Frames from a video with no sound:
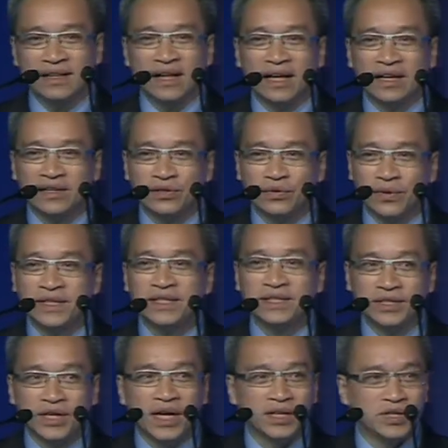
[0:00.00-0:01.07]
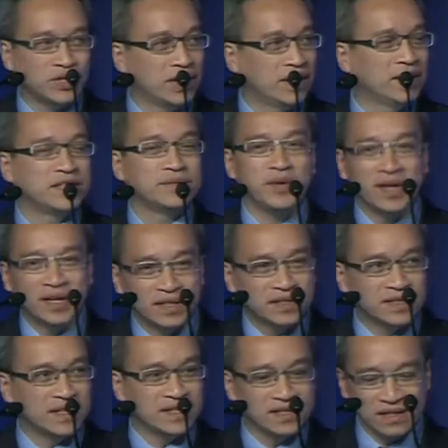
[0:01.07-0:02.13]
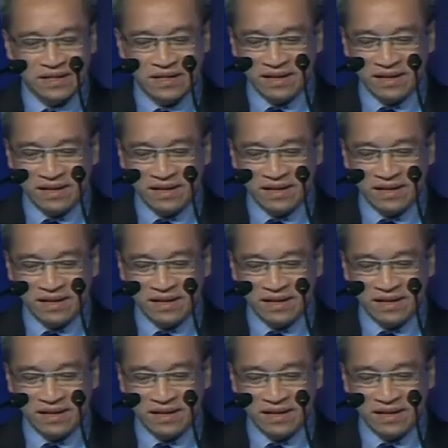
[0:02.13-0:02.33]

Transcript: and to exchange experiences